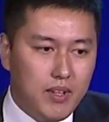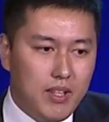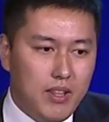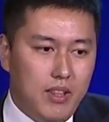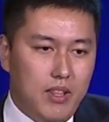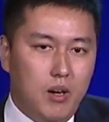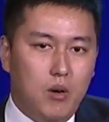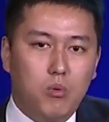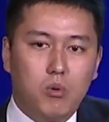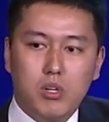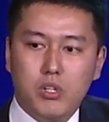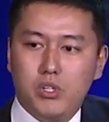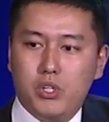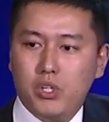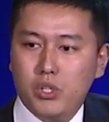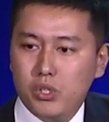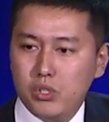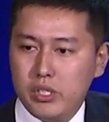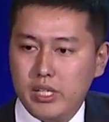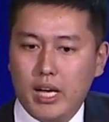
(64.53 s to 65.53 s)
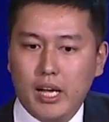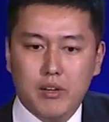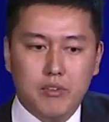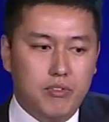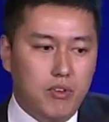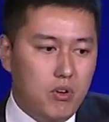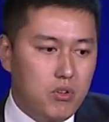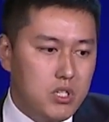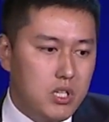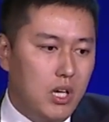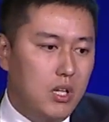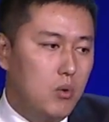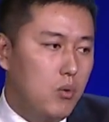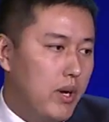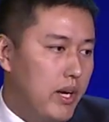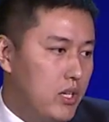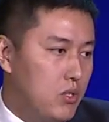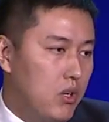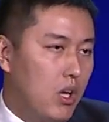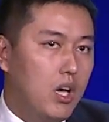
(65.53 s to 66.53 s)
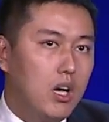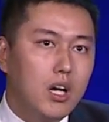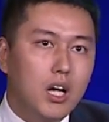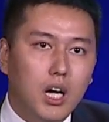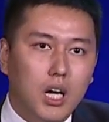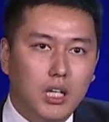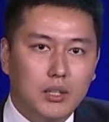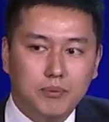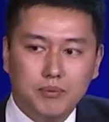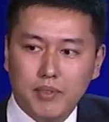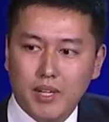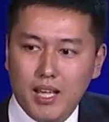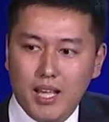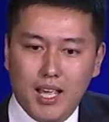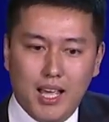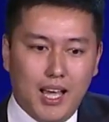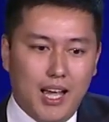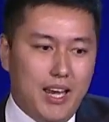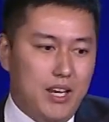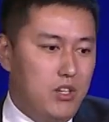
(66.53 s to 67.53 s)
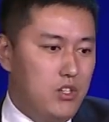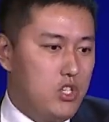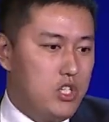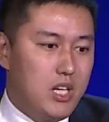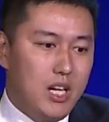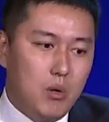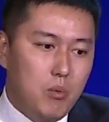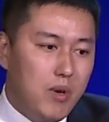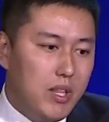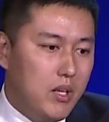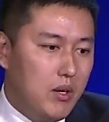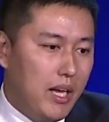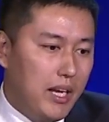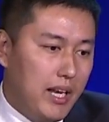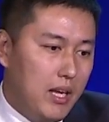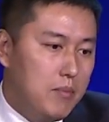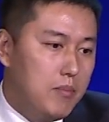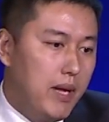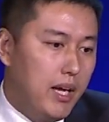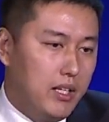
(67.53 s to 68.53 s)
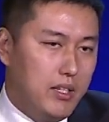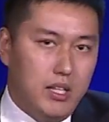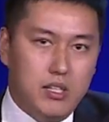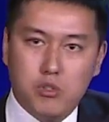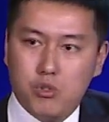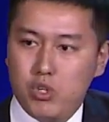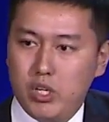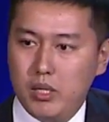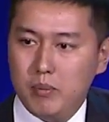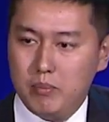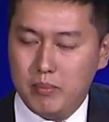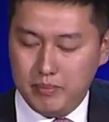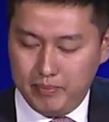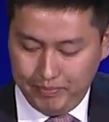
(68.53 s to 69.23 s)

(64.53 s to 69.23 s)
there were two typhoons on the way to Hong Kong. I need to check whether I can make this trip.